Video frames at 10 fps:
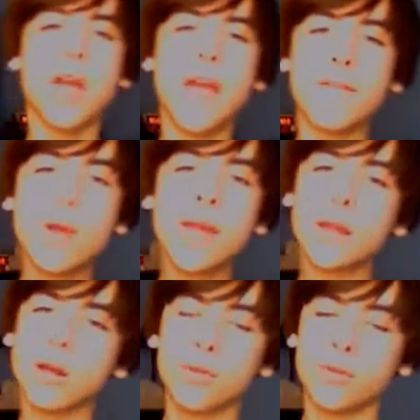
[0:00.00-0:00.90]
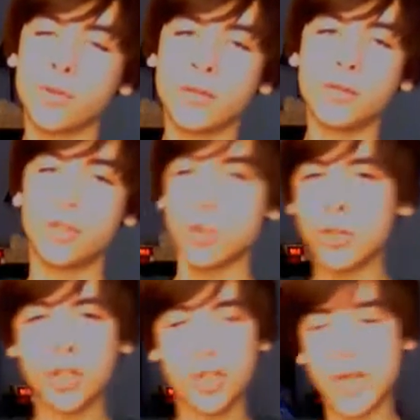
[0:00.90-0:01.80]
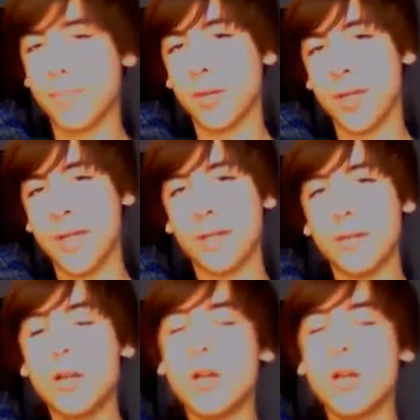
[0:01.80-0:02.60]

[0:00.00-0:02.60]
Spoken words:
If you hate Call of Duty, don't just stop playing it.